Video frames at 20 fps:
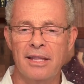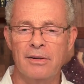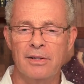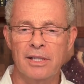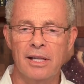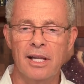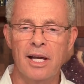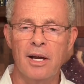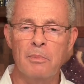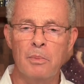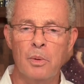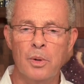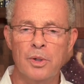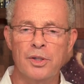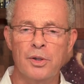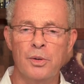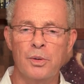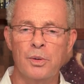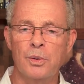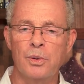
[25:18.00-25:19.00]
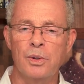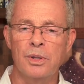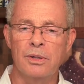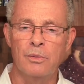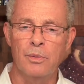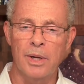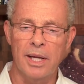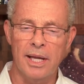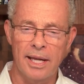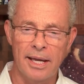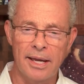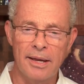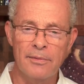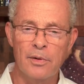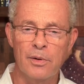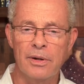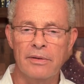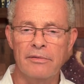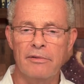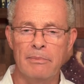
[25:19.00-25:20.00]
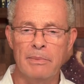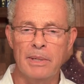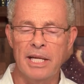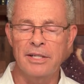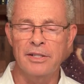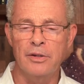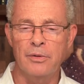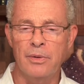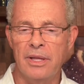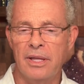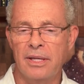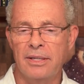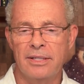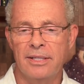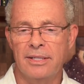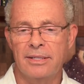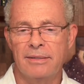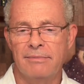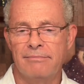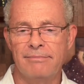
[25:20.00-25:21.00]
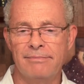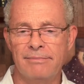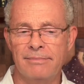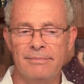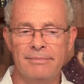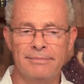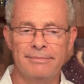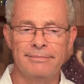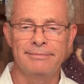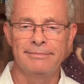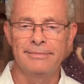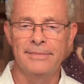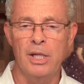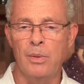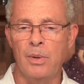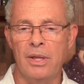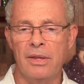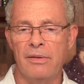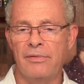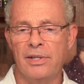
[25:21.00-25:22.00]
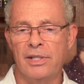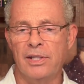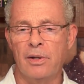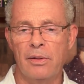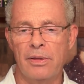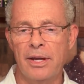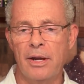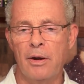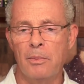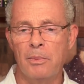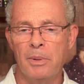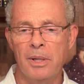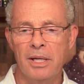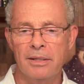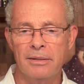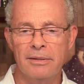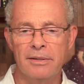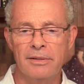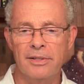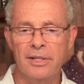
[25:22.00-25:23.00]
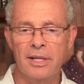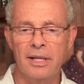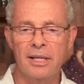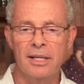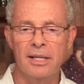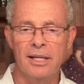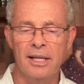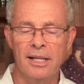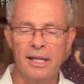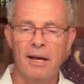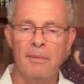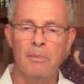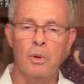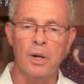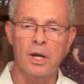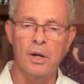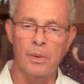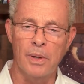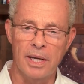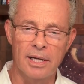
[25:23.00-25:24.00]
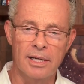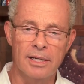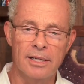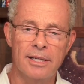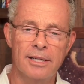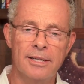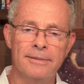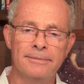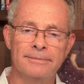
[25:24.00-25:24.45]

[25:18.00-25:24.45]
there's a lot more to recovering from an injury than just doing the physical therapy. There's a lot more going on.